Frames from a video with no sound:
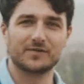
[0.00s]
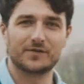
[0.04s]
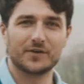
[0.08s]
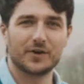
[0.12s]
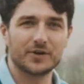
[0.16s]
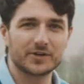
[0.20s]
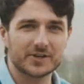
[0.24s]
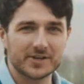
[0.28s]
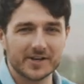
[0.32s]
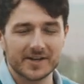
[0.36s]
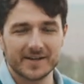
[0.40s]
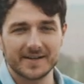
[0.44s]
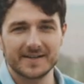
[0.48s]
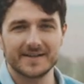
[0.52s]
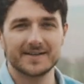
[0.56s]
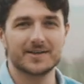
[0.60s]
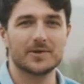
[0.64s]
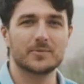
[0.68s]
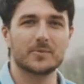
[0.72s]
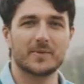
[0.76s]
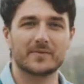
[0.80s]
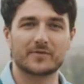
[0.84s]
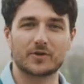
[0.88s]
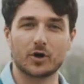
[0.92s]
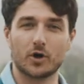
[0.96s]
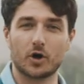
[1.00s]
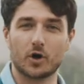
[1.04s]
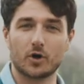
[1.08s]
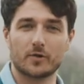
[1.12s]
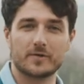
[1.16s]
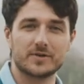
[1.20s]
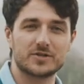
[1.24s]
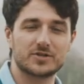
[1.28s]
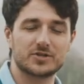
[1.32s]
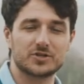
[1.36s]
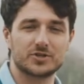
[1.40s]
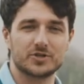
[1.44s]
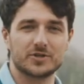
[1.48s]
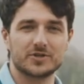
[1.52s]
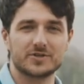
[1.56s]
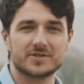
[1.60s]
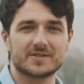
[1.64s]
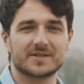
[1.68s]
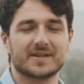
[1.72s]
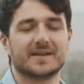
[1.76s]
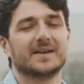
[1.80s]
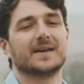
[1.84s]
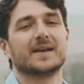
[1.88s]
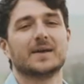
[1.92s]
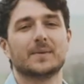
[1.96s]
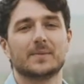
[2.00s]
vodka, we've got orange juice,